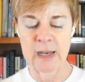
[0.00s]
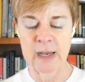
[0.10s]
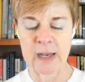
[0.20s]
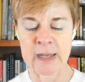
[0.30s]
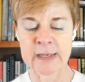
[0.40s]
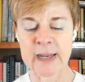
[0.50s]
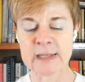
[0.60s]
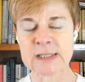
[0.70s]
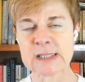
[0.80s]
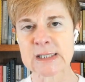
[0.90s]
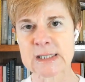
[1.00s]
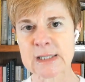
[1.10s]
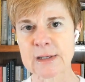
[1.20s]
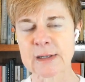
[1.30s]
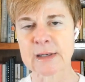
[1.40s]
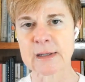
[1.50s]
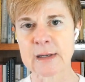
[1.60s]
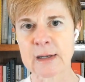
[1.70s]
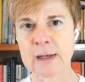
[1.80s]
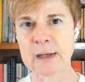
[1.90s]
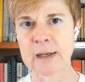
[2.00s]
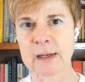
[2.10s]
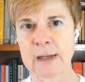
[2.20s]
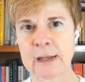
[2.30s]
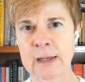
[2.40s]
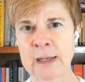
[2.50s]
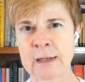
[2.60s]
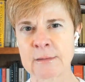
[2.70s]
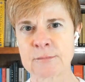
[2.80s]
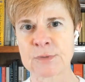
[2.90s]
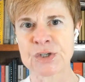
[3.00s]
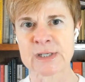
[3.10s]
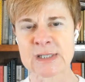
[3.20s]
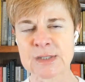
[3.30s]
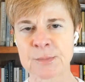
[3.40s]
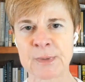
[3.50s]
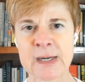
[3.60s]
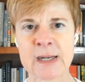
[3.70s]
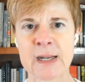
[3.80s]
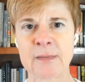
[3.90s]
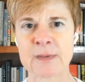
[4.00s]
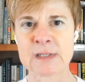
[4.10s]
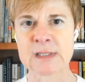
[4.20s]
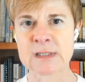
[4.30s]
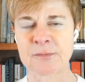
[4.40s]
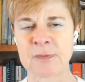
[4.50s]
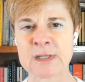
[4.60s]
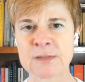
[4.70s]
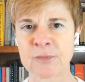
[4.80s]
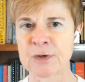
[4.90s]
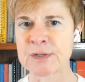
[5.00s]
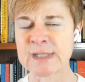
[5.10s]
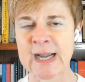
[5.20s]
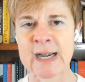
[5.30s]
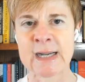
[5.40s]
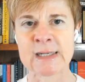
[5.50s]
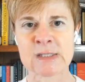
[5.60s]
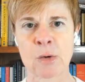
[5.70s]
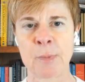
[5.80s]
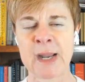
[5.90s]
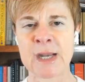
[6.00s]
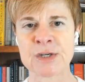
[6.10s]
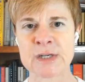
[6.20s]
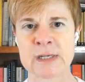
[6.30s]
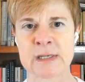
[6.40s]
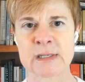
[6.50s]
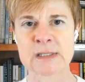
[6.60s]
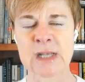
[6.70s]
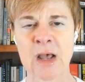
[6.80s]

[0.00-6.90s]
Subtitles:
I guess in just reading these first 80 so pages